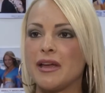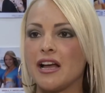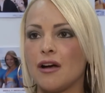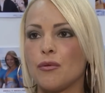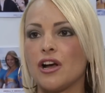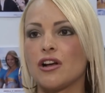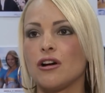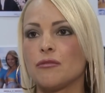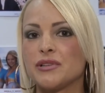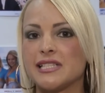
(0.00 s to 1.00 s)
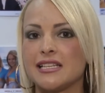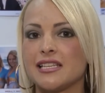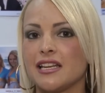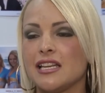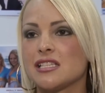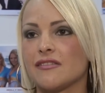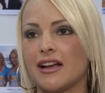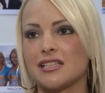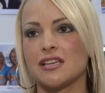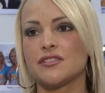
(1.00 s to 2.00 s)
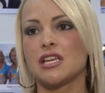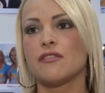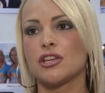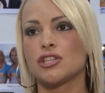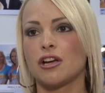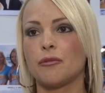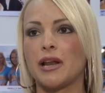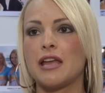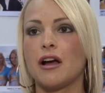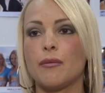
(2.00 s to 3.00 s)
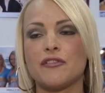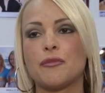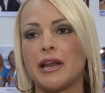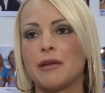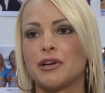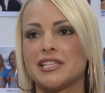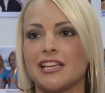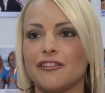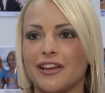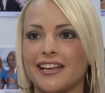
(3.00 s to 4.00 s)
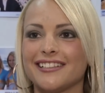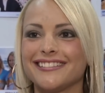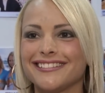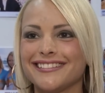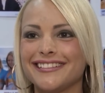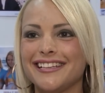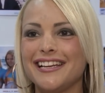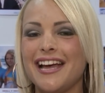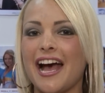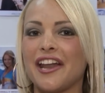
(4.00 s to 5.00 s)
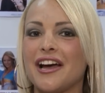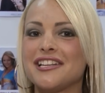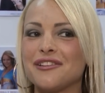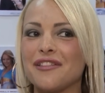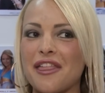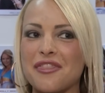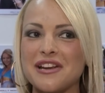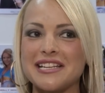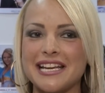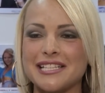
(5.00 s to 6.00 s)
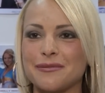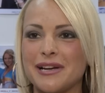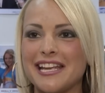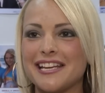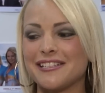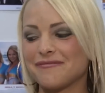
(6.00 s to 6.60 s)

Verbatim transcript: me, I work on presenting an interactive TV show. Play, I work for Playboy TV. And I do that three days a week.